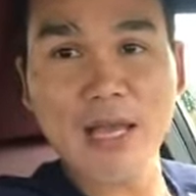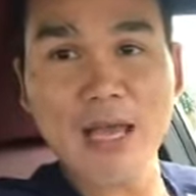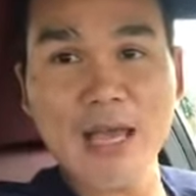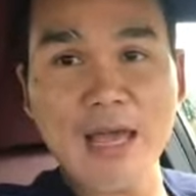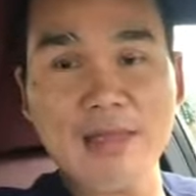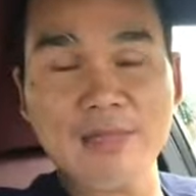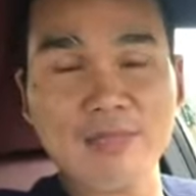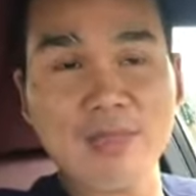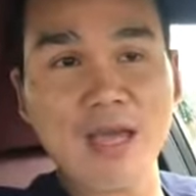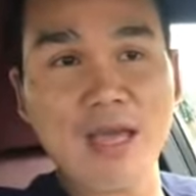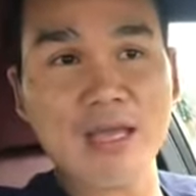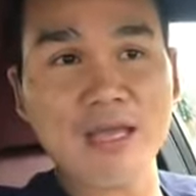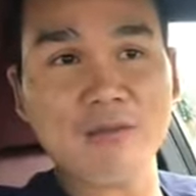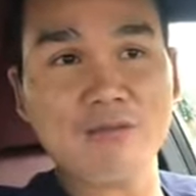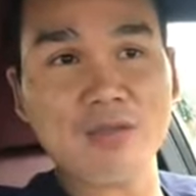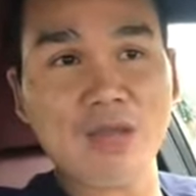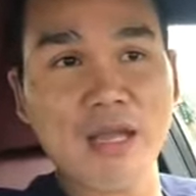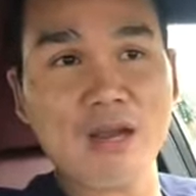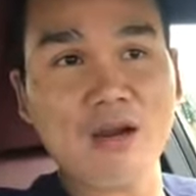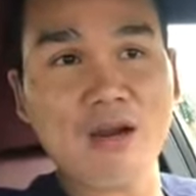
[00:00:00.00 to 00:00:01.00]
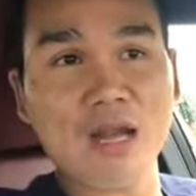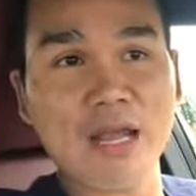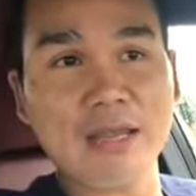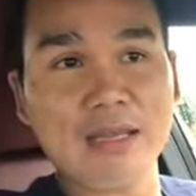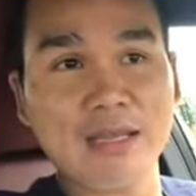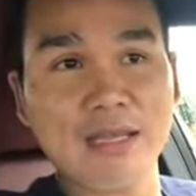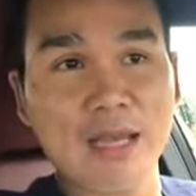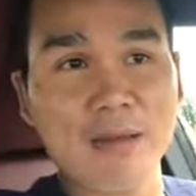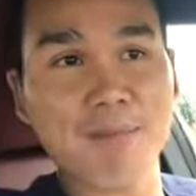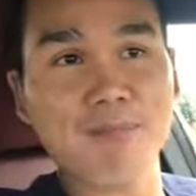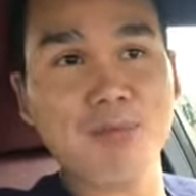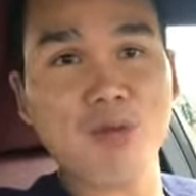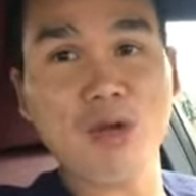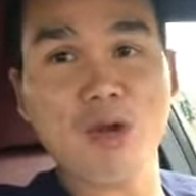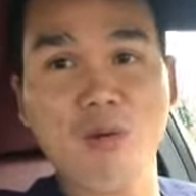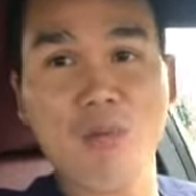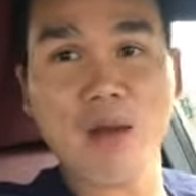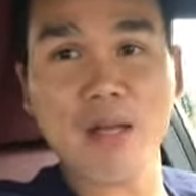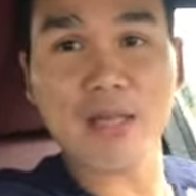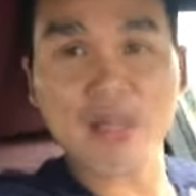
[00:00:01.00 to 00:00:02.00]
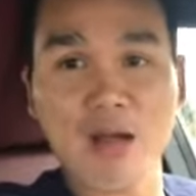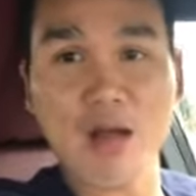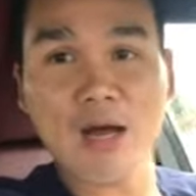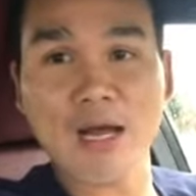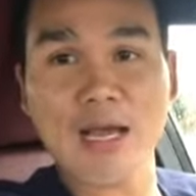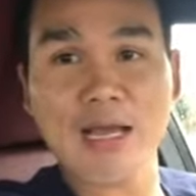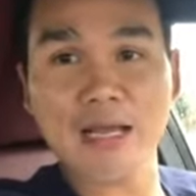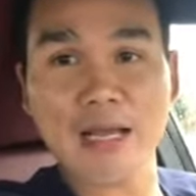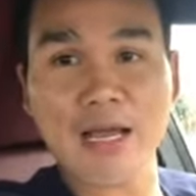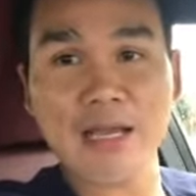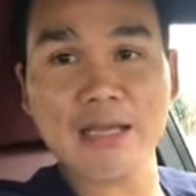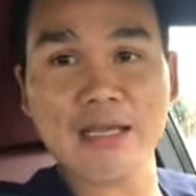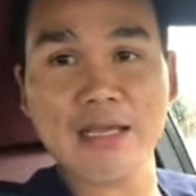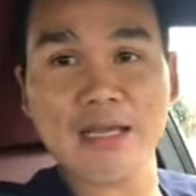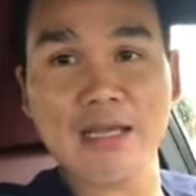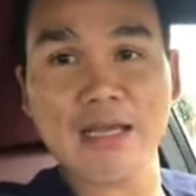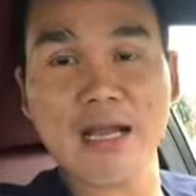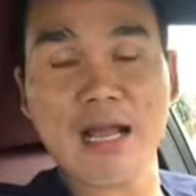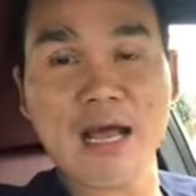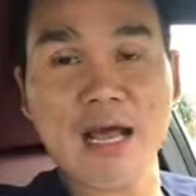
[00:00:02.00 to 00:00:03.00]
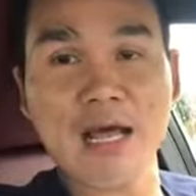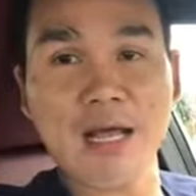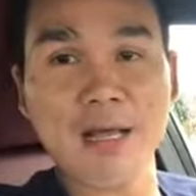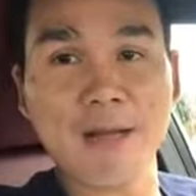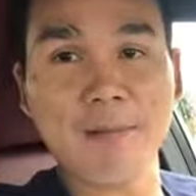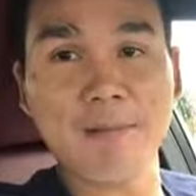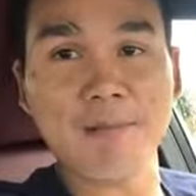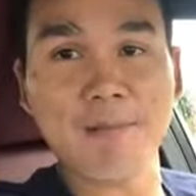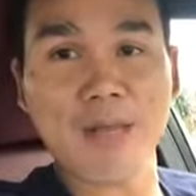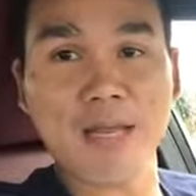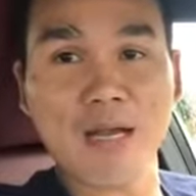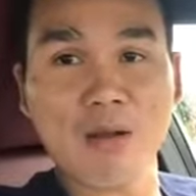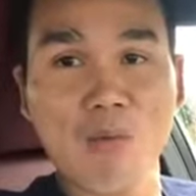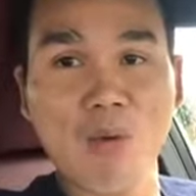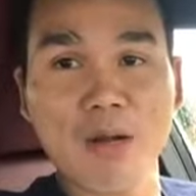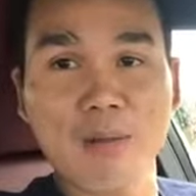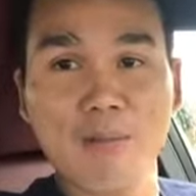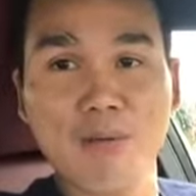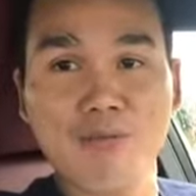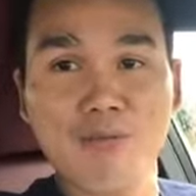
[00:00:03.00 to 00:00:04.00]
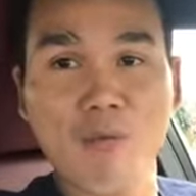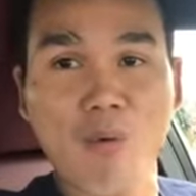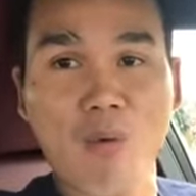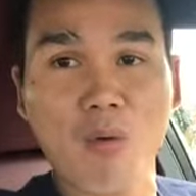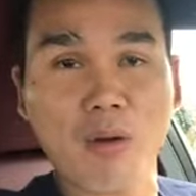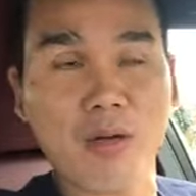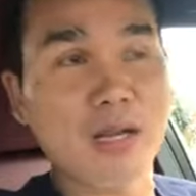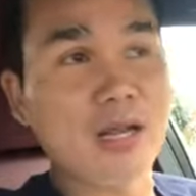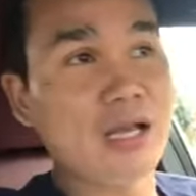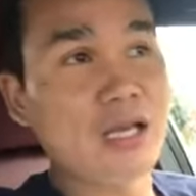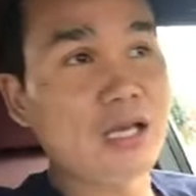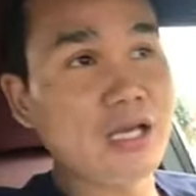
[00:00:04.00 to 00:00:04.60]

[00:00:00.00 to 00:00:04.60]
and if they are like, yep, you know what, Khang, I like it, and I want to move forward,